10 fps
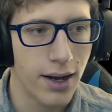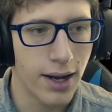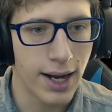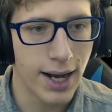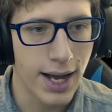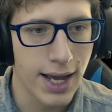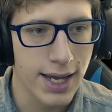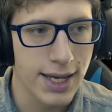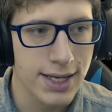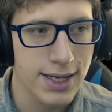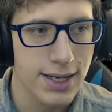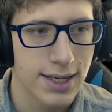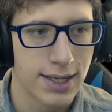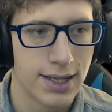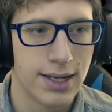I
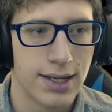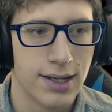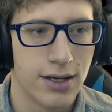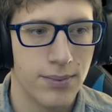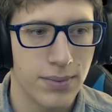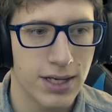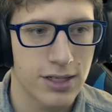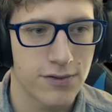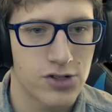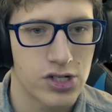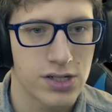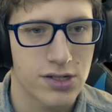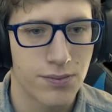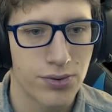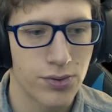may have just
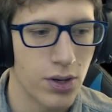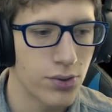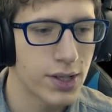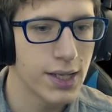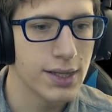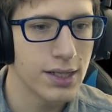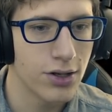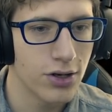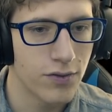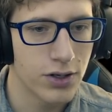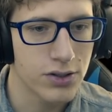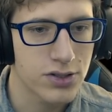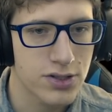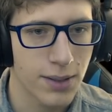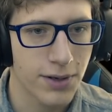broken the
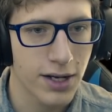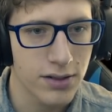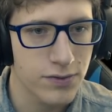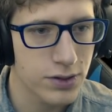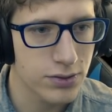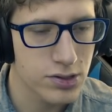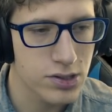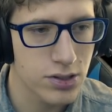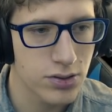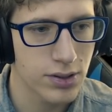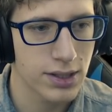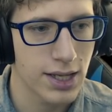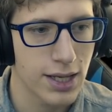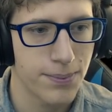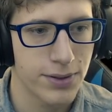universe. I'm kind of used to doing
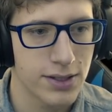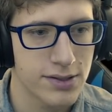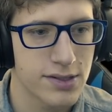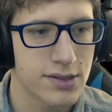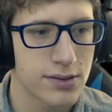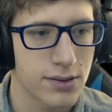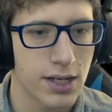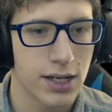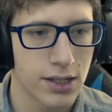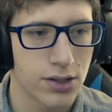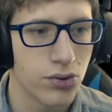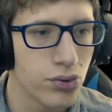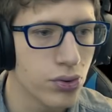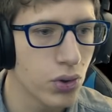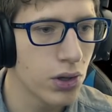that, but this is kind of
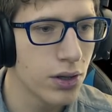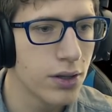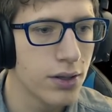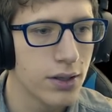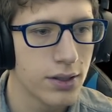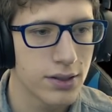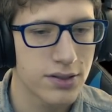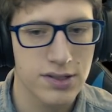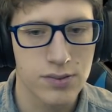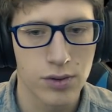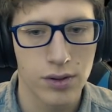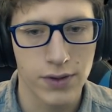cool. This is more of a